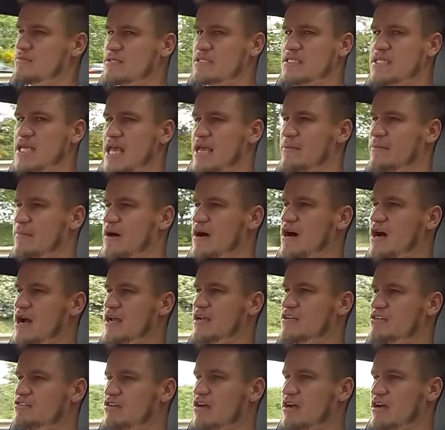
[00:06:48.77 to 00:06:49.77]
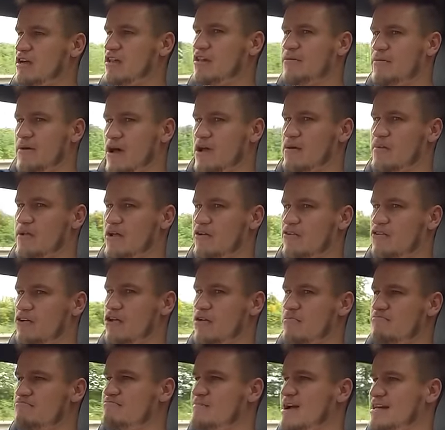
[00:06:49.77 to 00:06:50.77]
I'm sitting behind a truck at the moment. I've
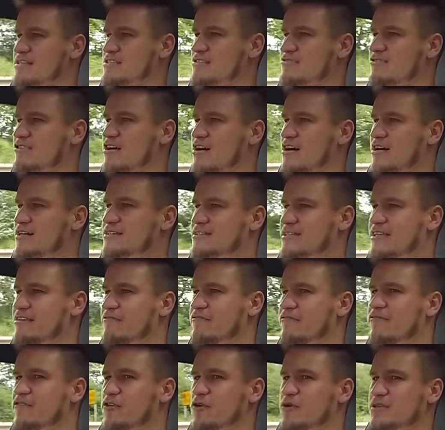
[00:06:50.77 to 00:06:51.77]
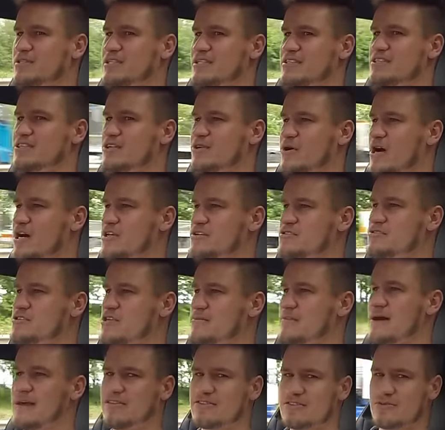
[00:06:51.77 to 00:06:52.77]
got a Maserati forty-two
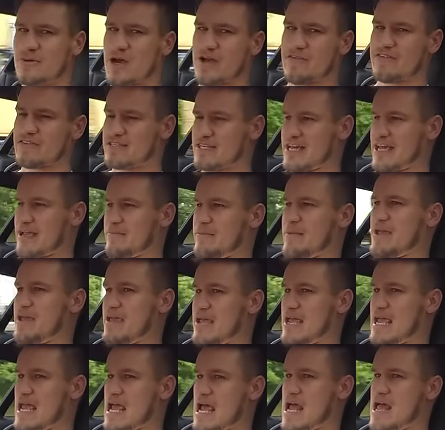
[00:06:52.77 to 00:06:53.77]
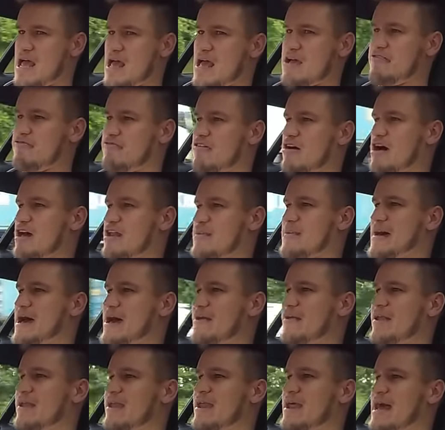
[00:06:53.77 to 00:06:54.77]
hundred about to overtake me right
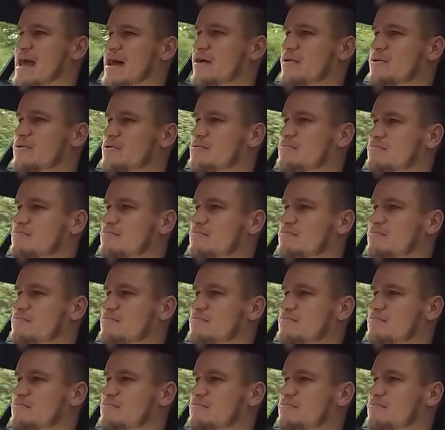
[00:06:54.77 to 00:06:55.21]
about now.